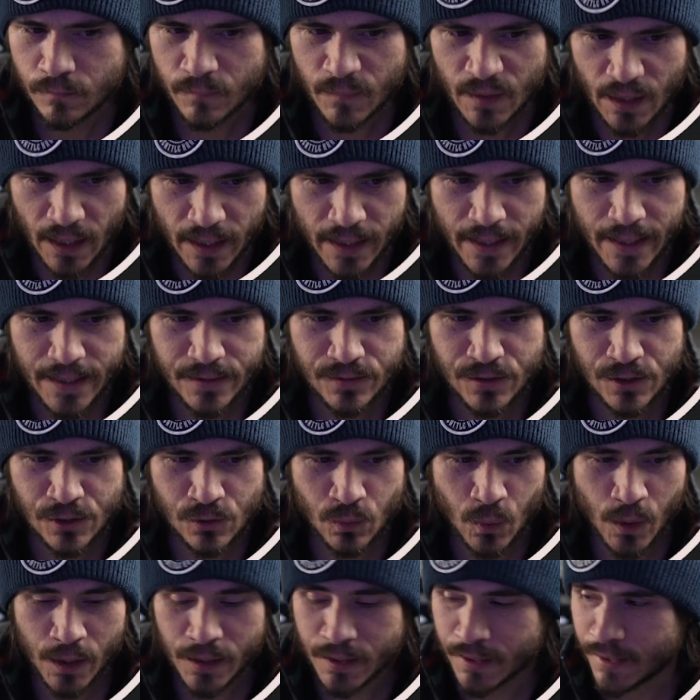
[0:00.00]
I hate this
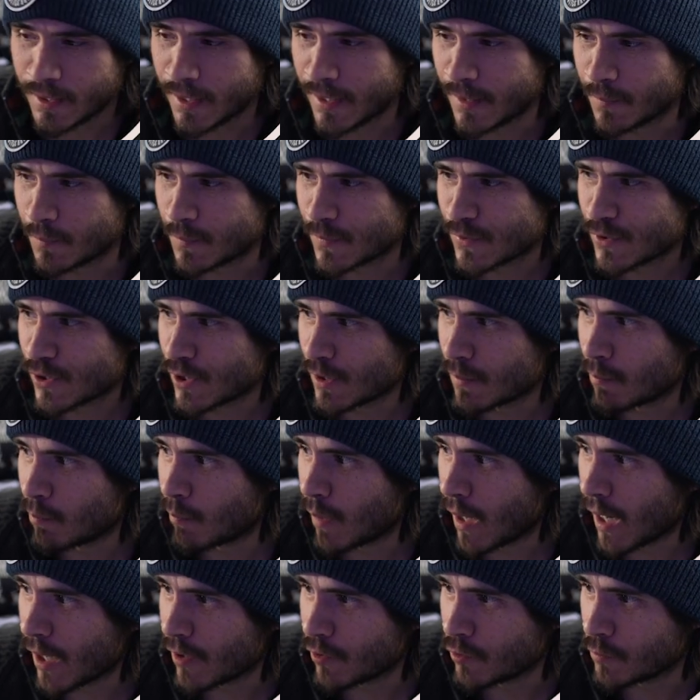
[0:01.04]
waiting game. It's going to
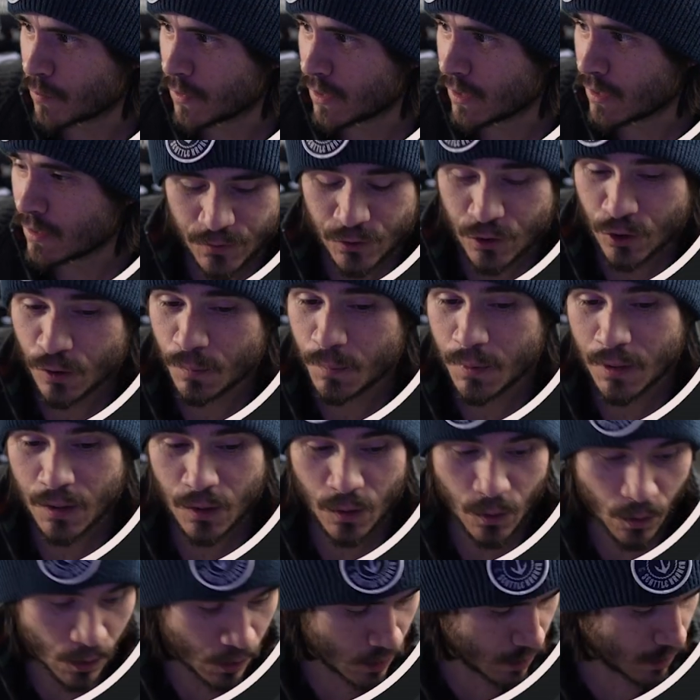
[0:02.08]
bother me. It's going to be a
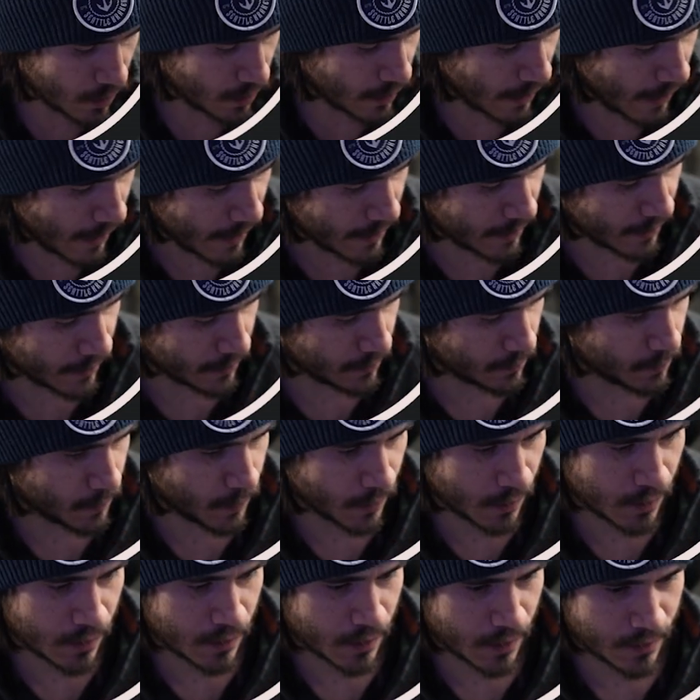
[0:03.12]
long edit,
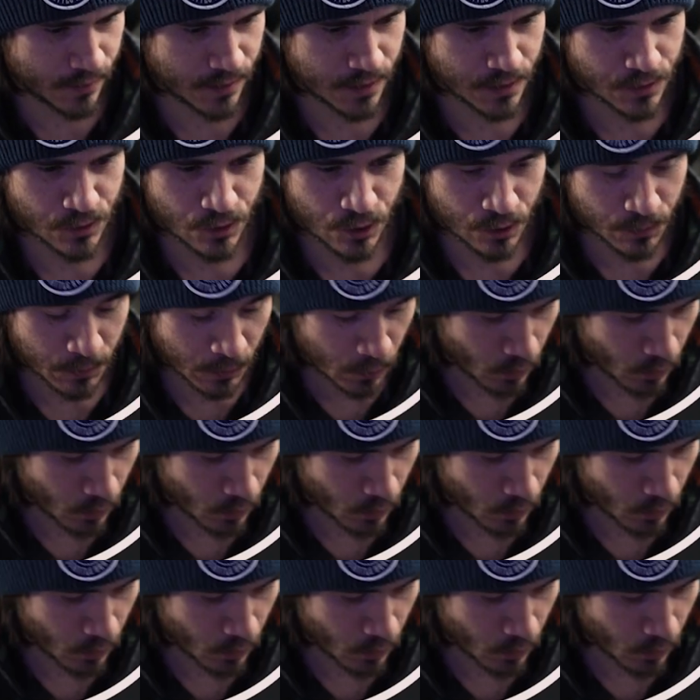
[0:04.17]
but I think it's going to be